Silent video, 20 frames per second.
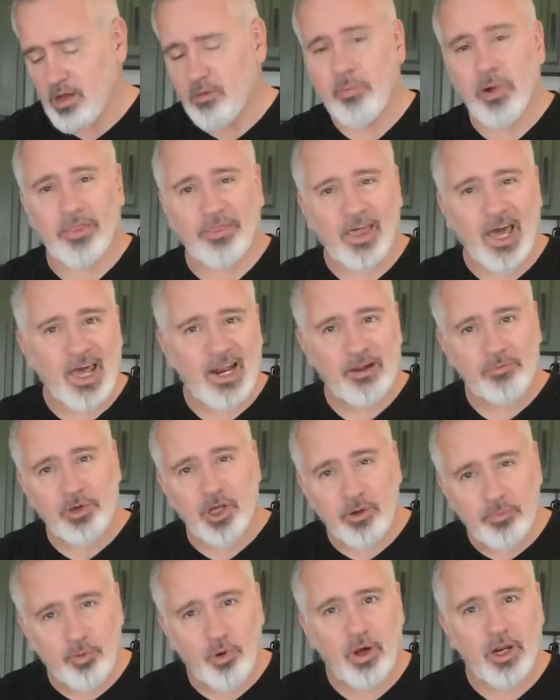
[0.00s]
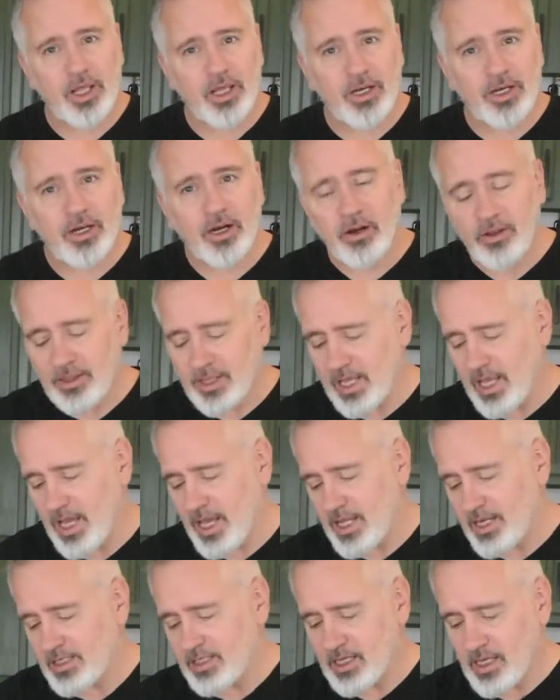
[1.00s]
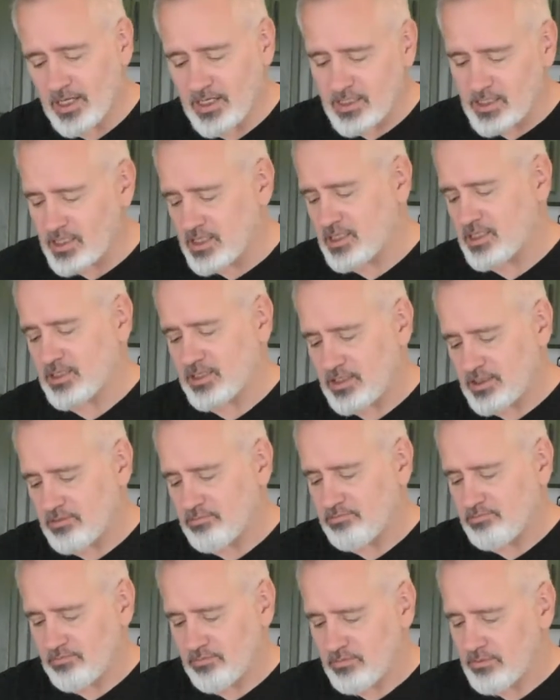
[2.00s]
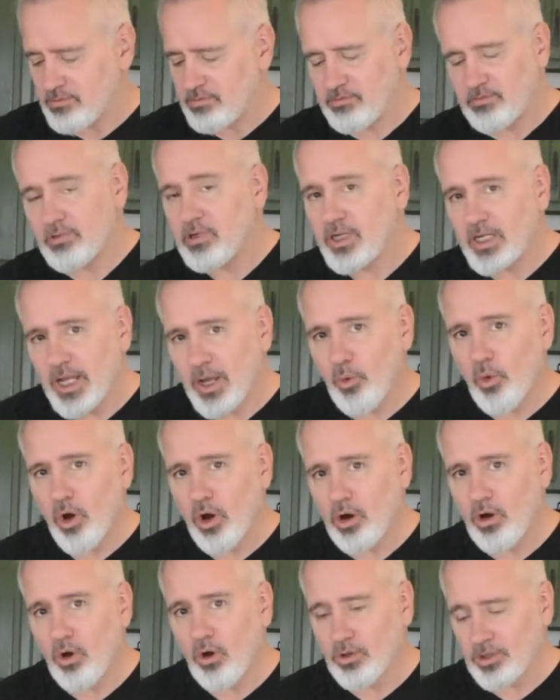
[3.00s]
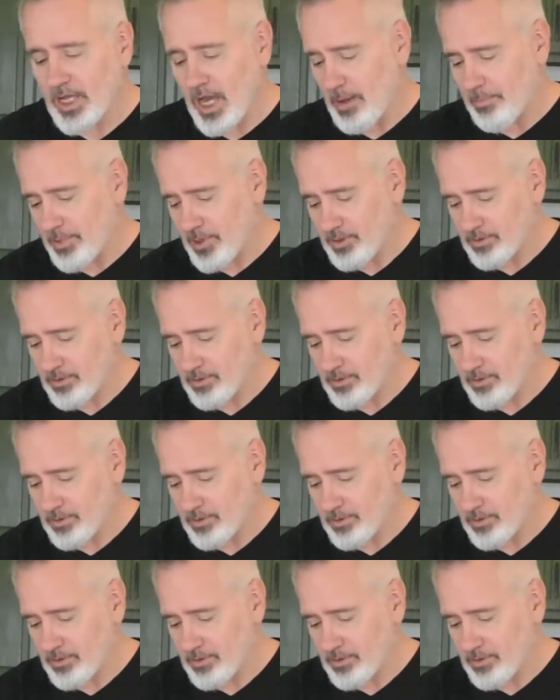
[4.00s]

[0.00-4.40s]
but that I'm going to put in near the end because it won't hold up.